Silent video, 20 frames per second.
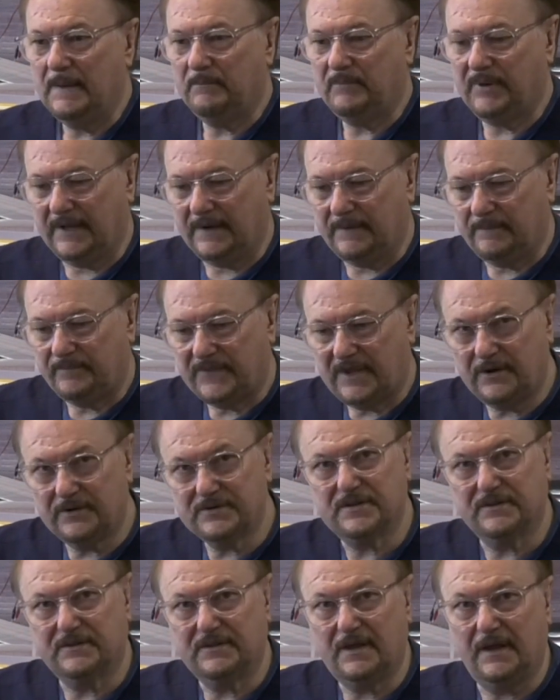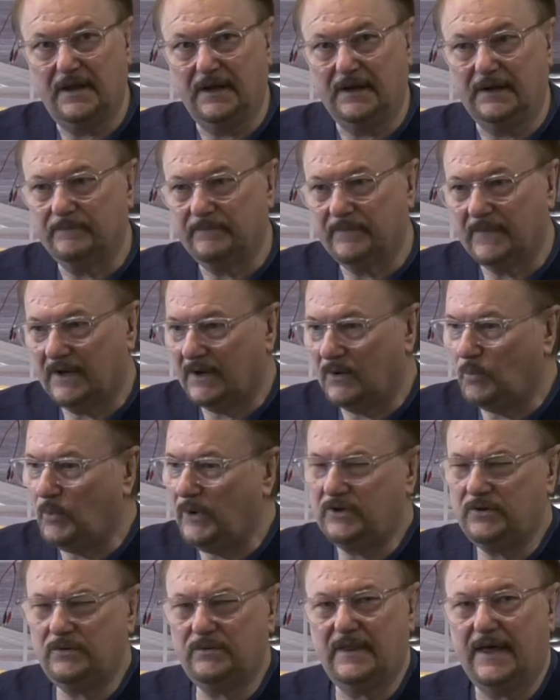But here's the thing, uh,
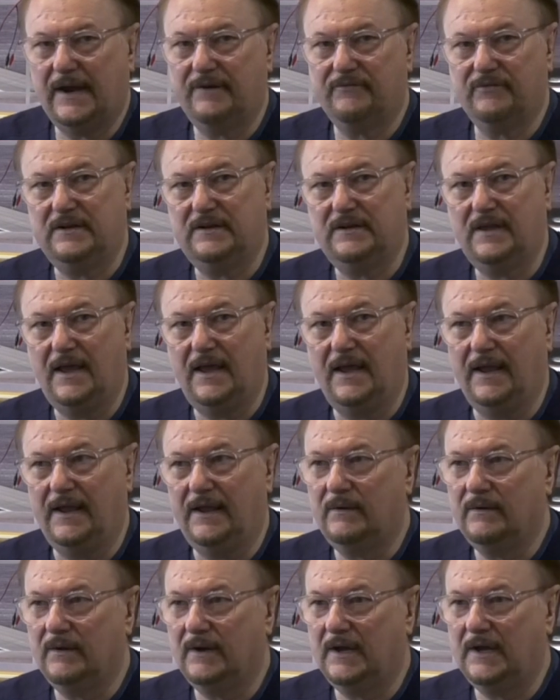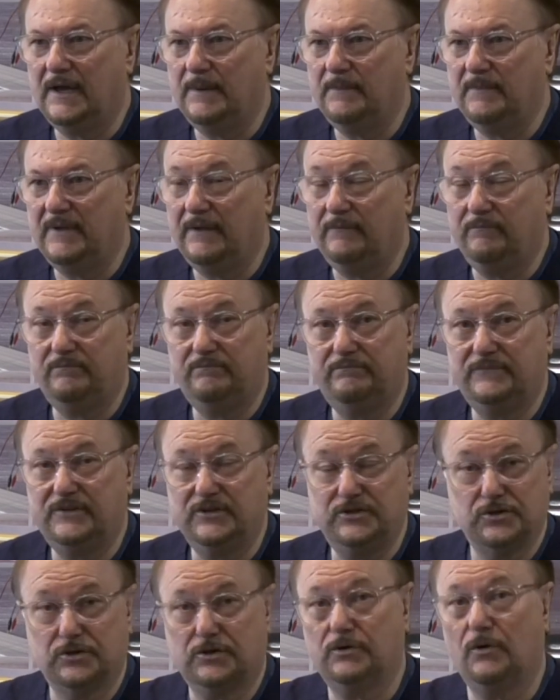we do that every day. Um, it,
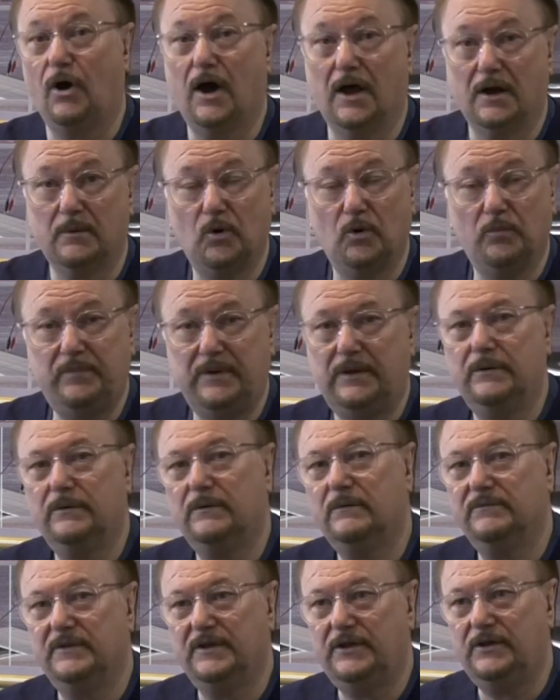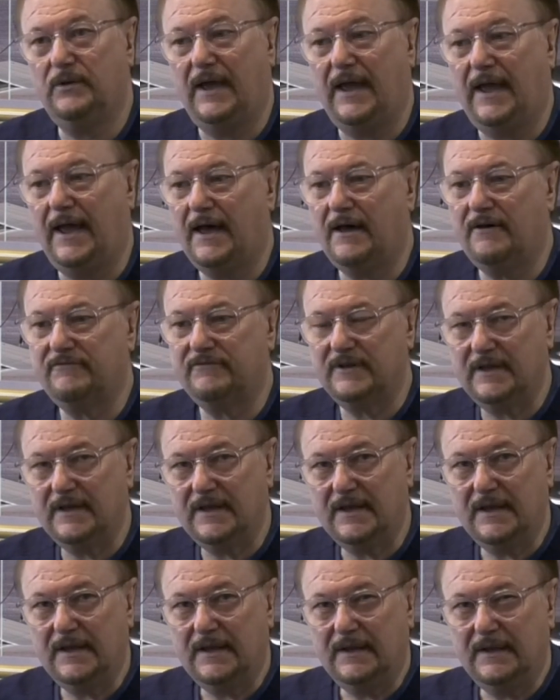does your automobile that you have,
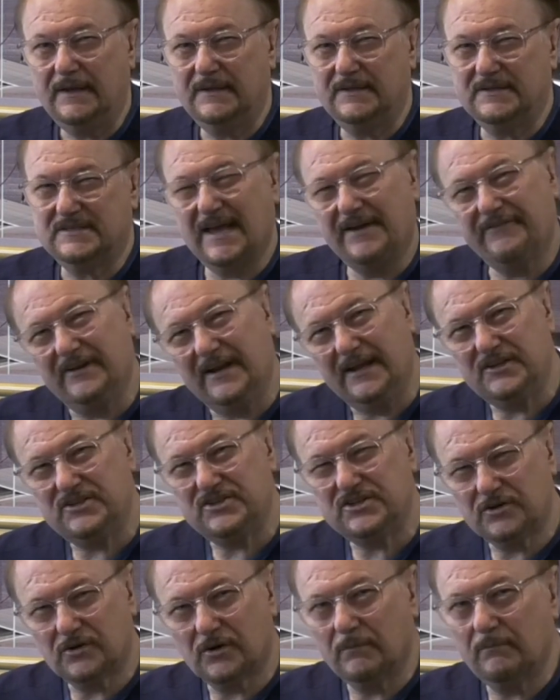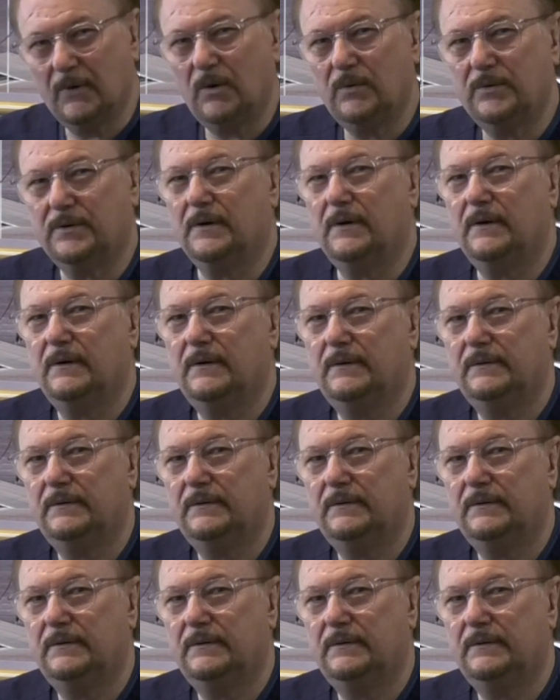does it have an engine or a motor?